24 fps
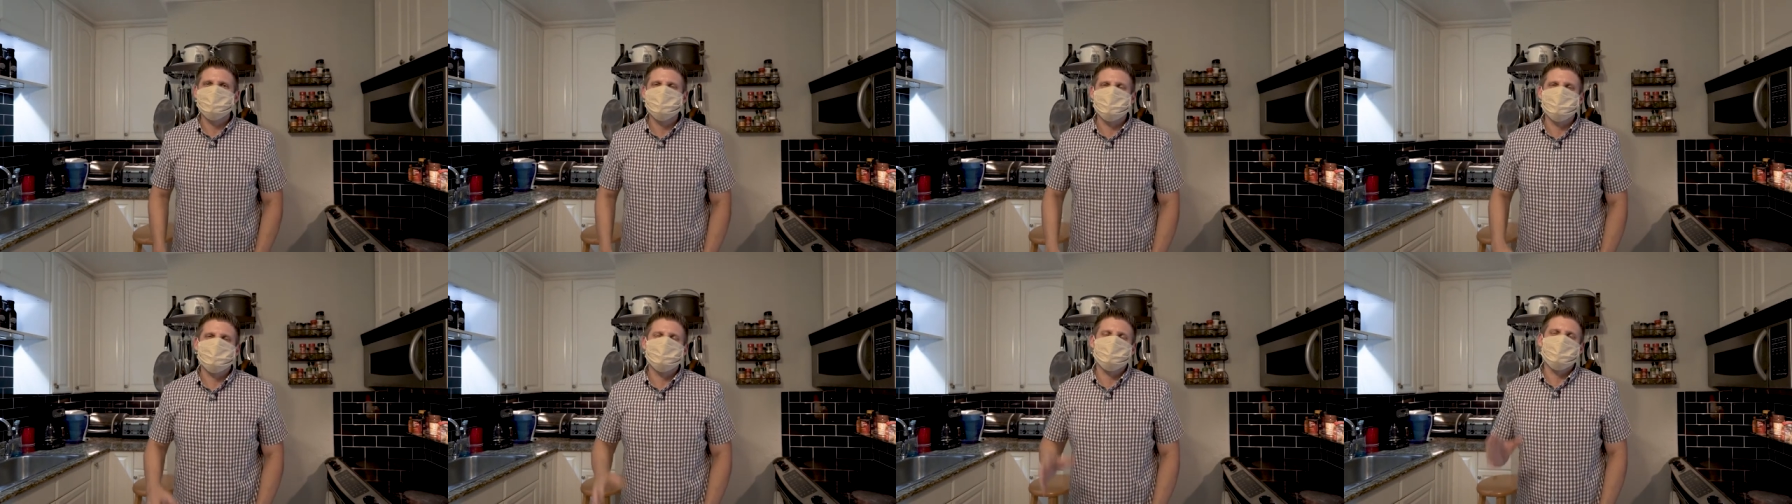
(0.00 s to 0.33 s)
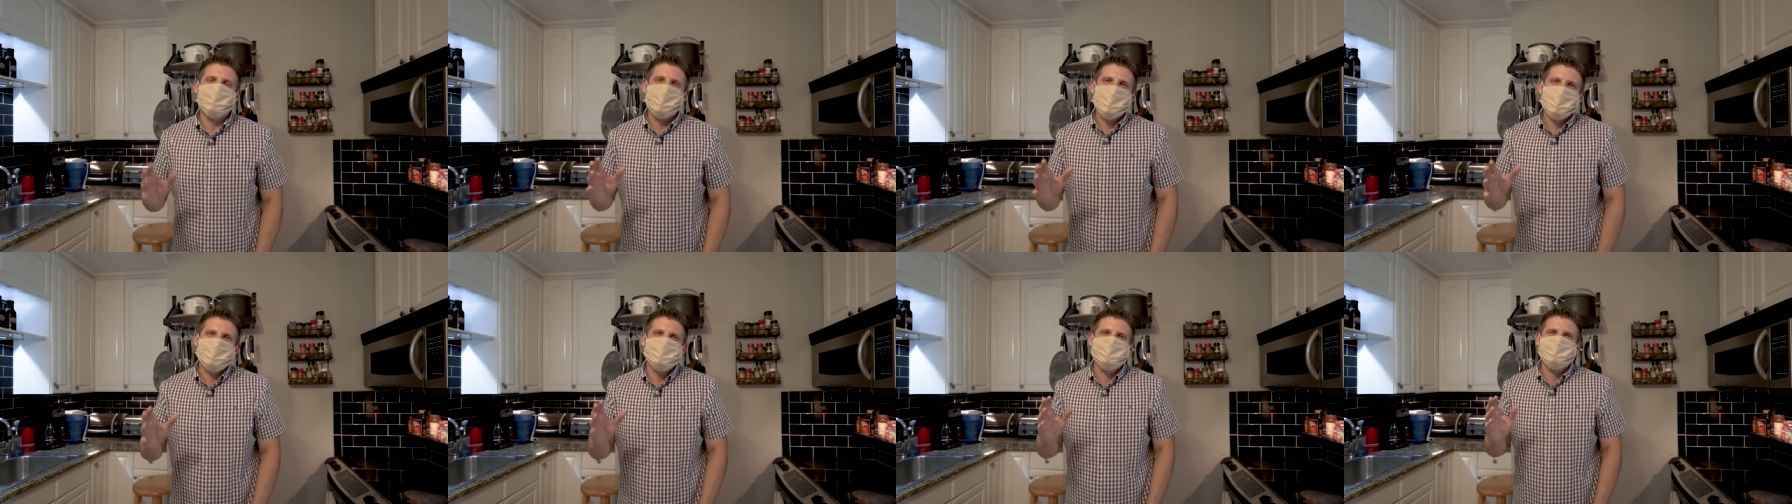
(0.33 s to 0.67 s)

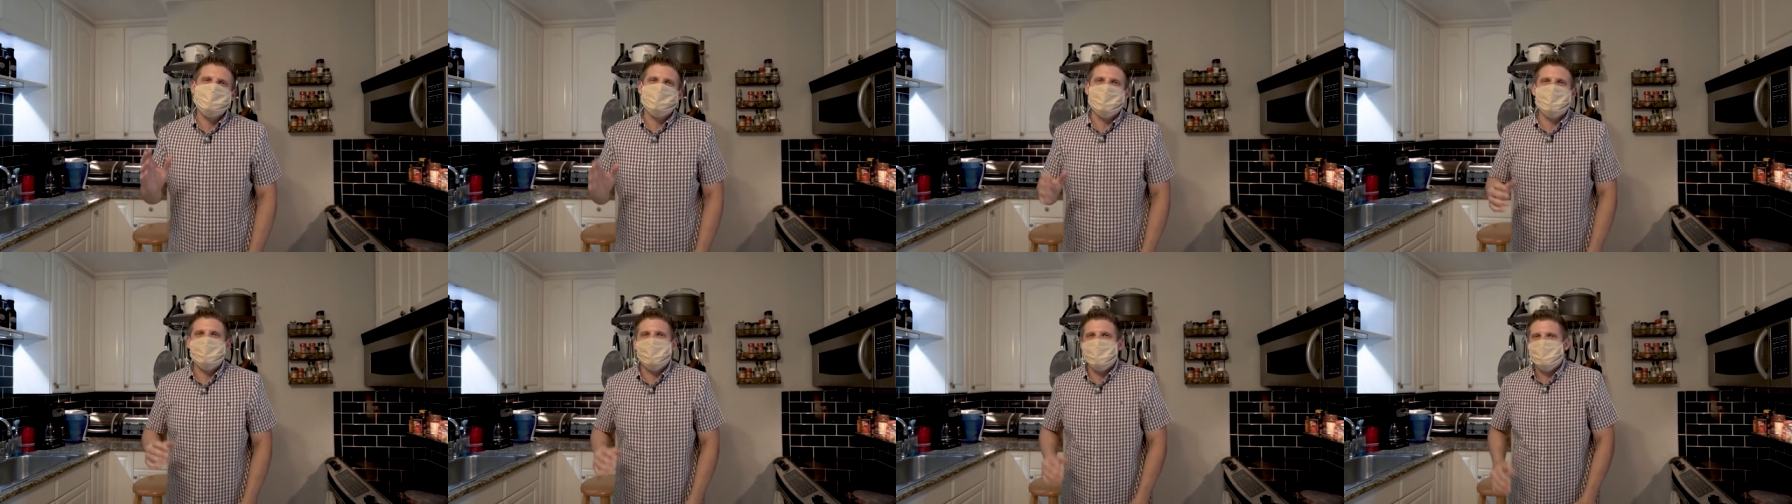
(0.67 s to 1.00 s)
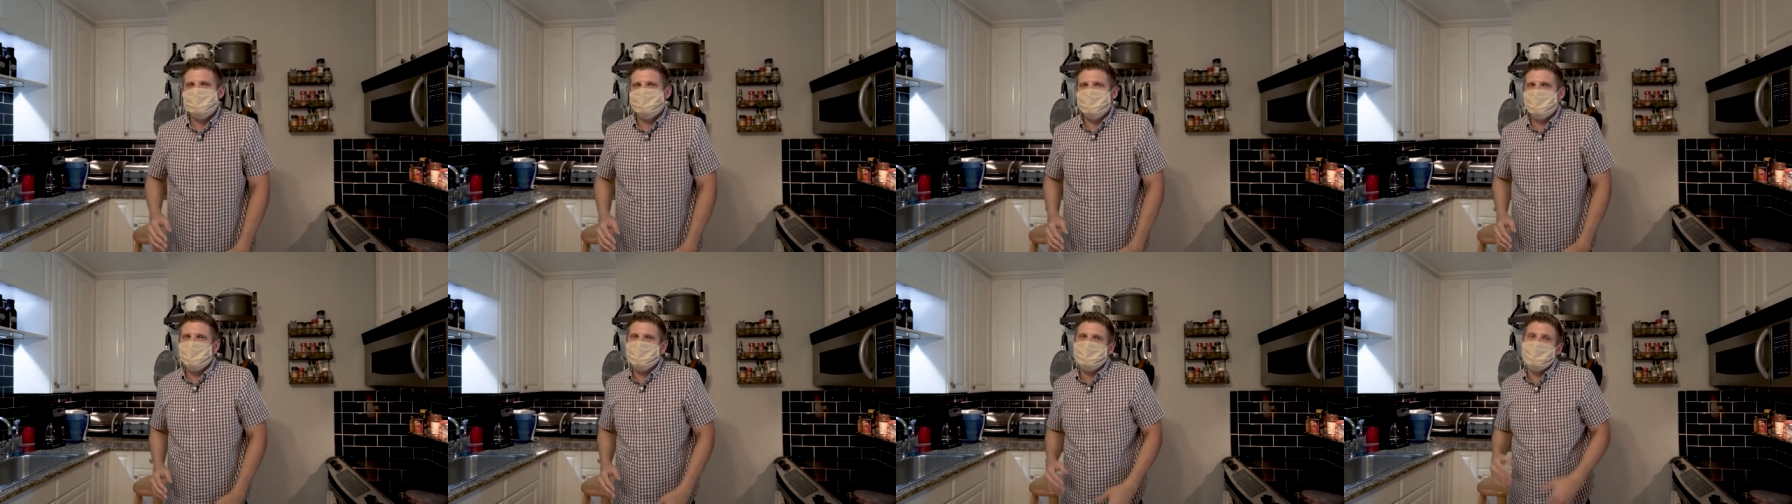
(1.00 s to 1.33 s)
features black
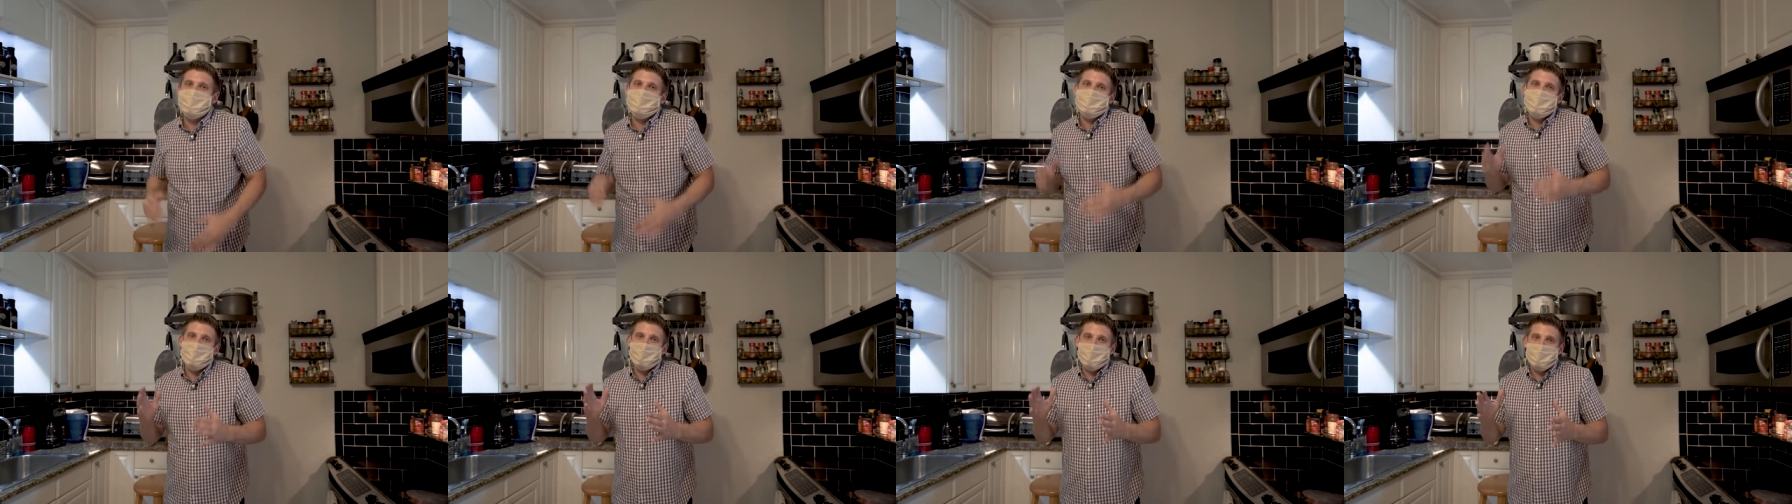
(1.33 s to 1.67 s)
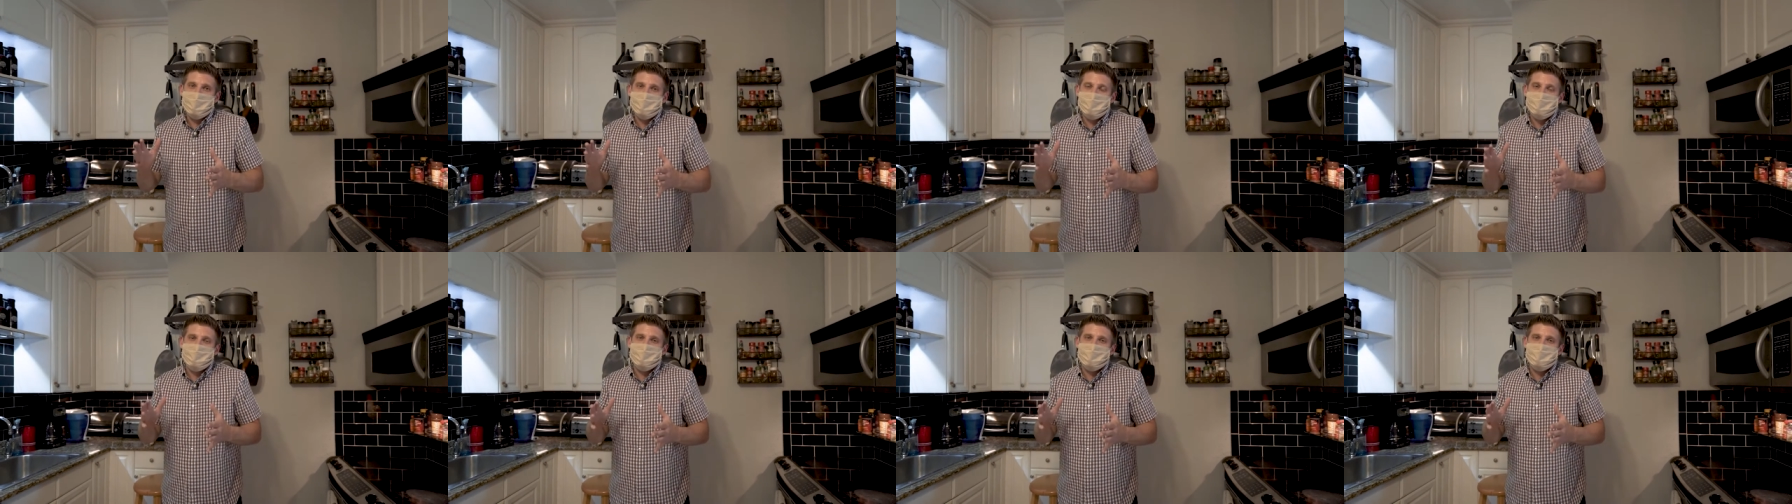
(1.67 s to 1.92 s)
subway tile